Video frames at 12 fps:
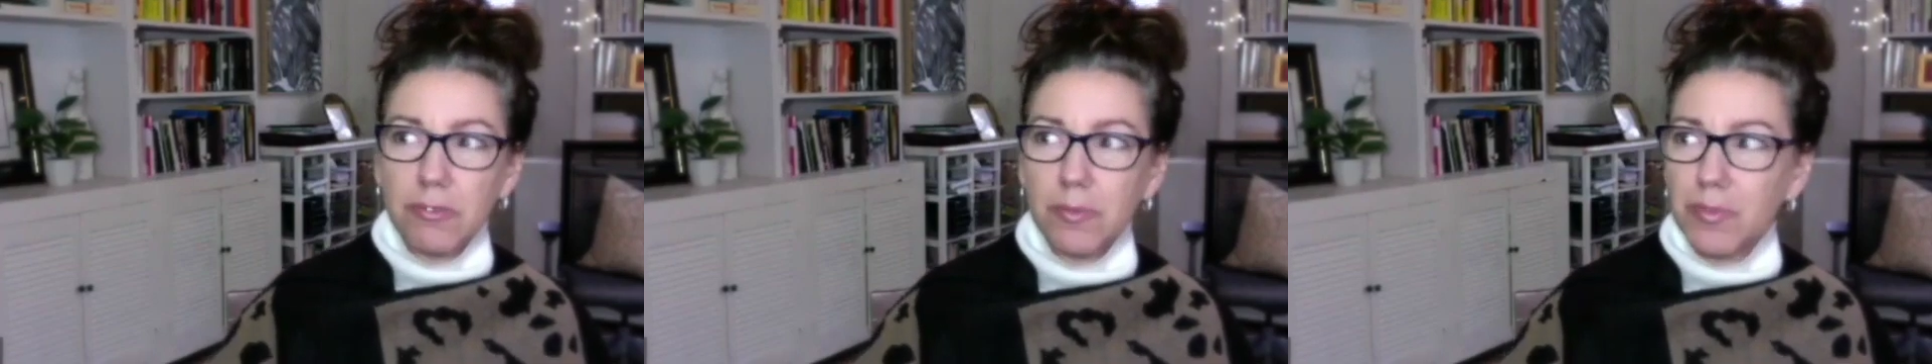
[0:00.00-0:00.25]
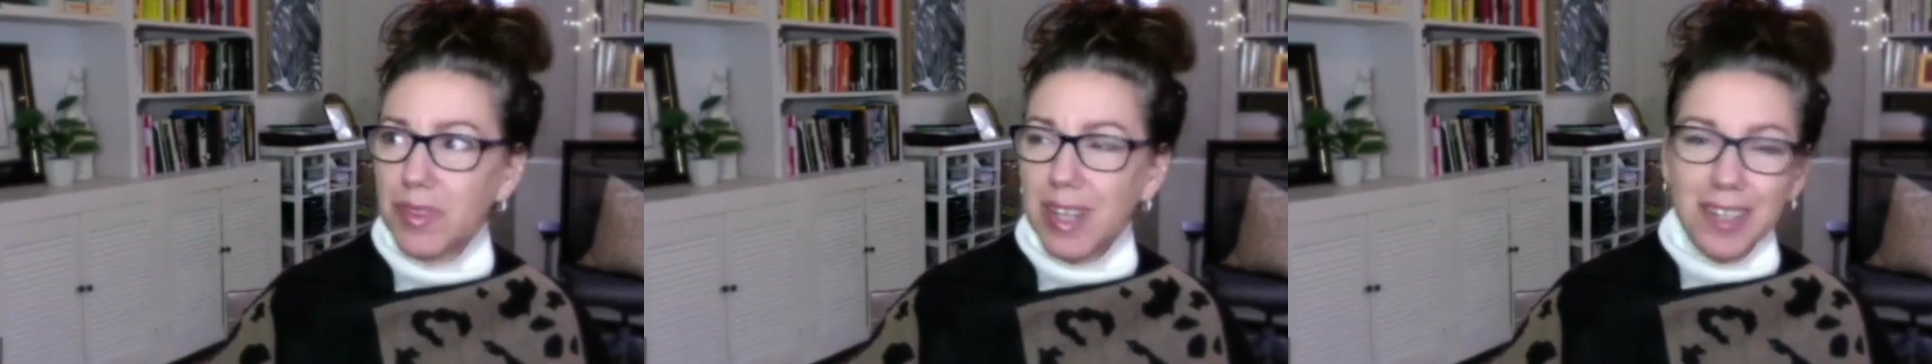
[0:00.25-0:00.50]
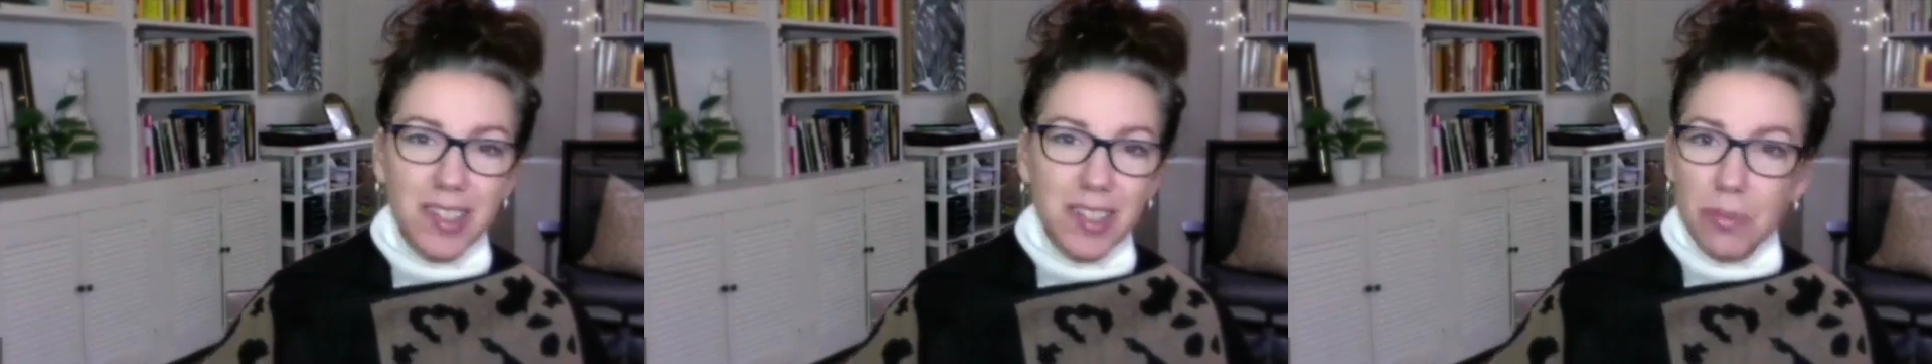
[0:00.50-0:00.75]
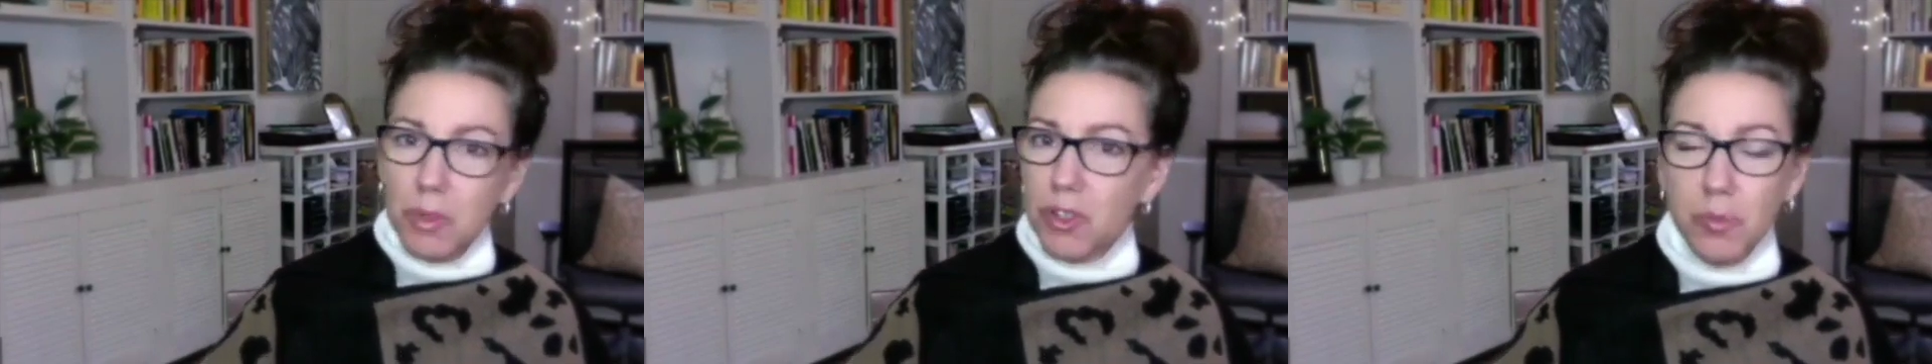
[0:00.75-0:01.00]
that's the
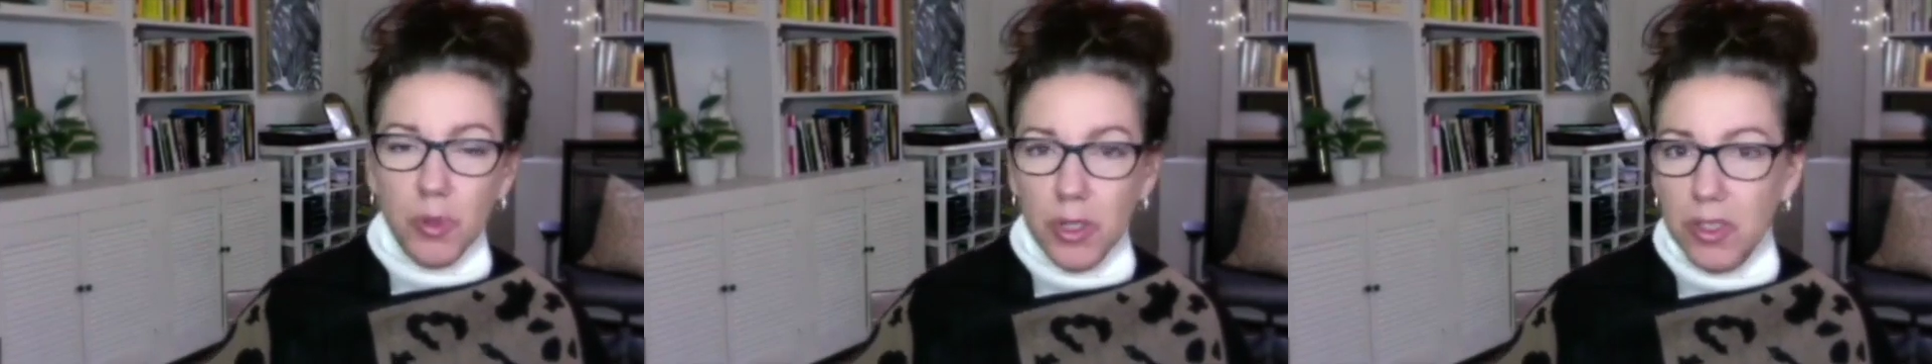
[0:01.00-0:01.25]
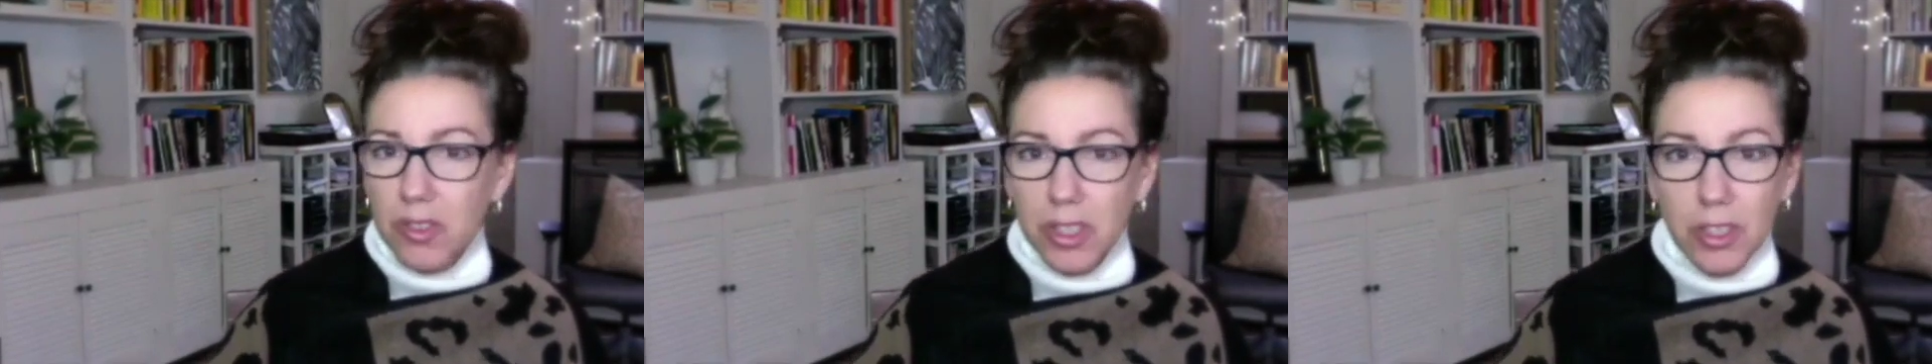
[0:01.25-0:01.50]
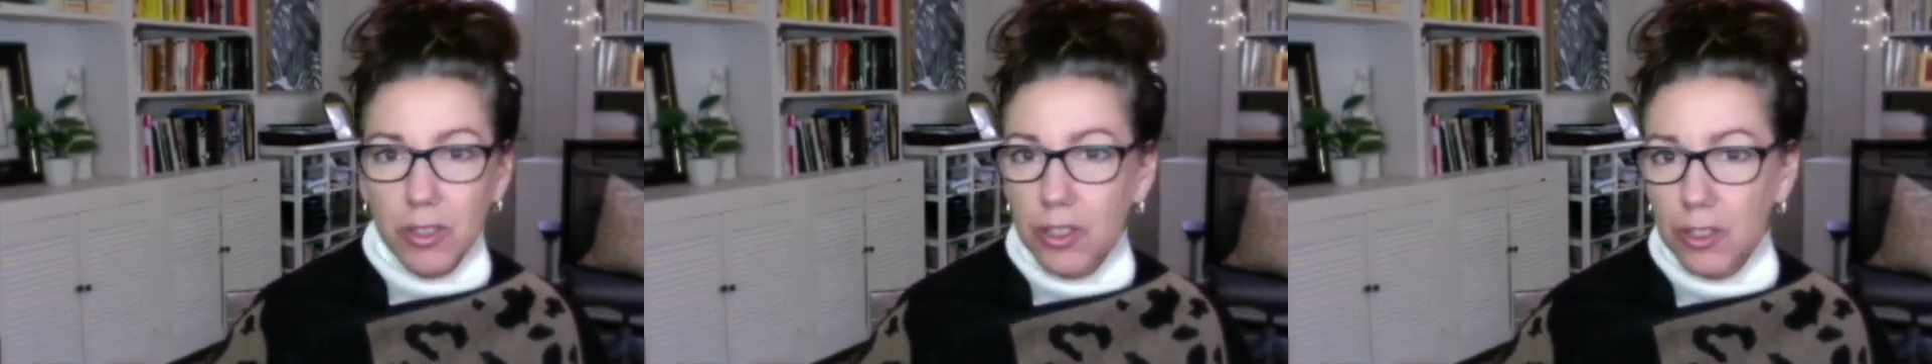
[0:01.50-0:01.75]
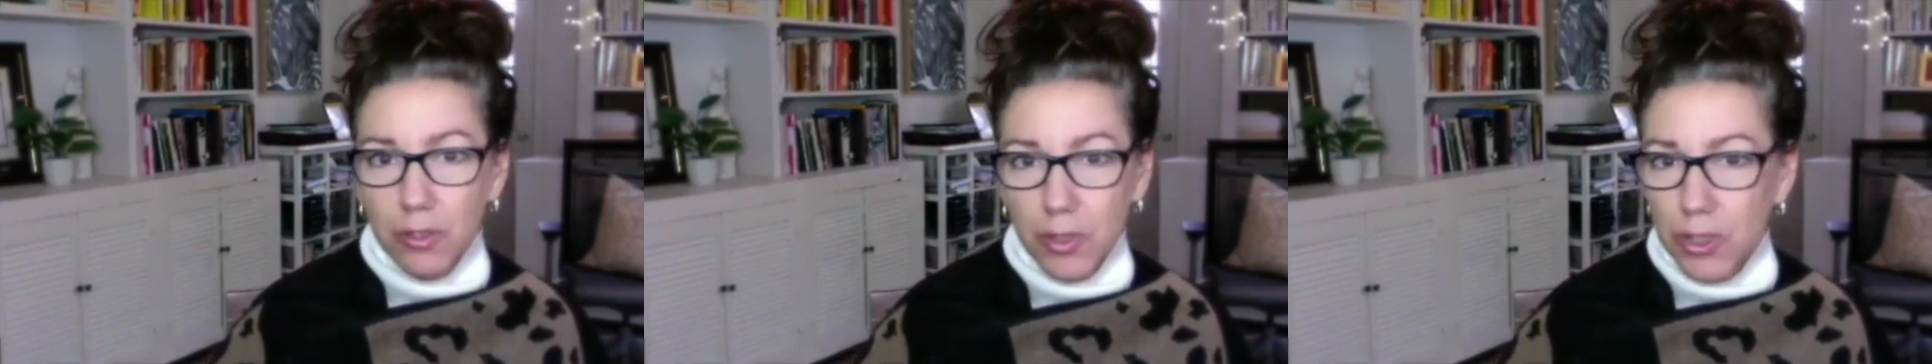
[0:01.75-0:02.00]
most important thing you can do
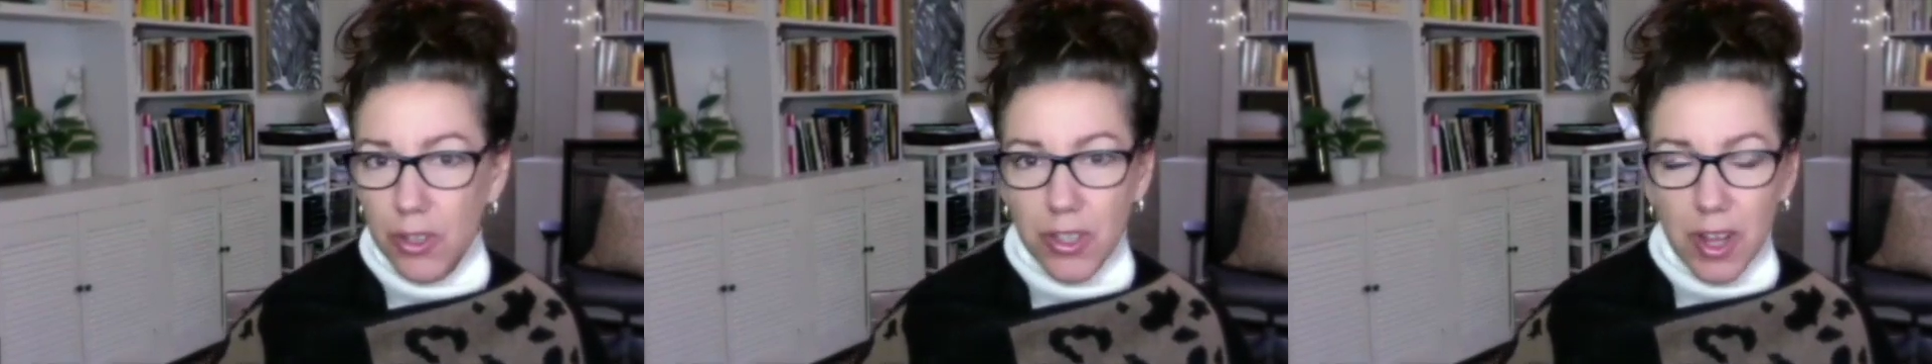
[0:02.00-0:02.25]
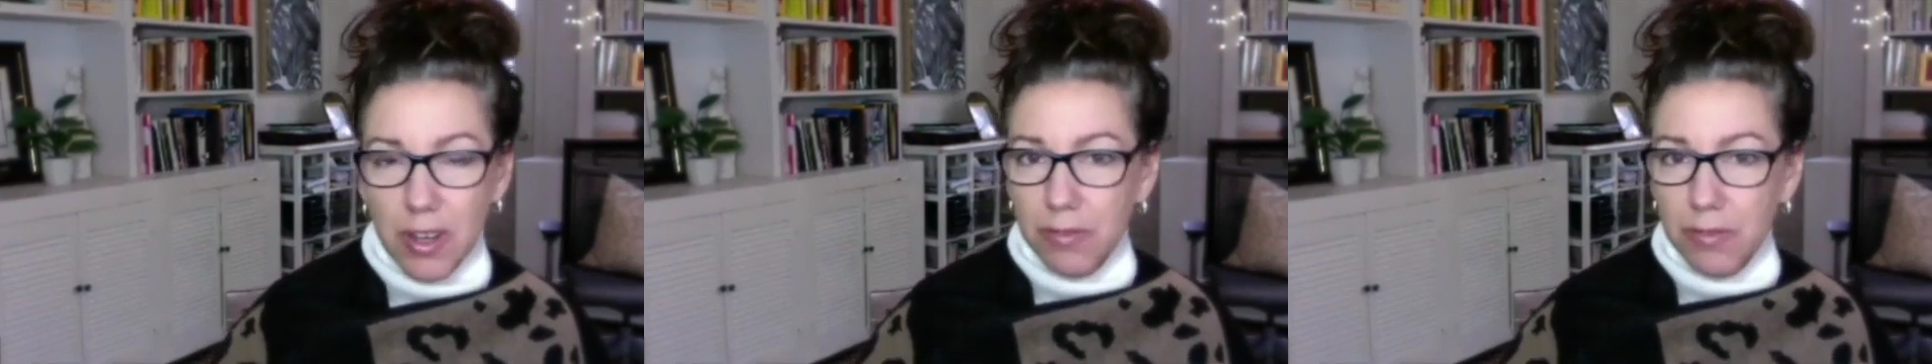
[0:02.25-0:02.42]
for yourself.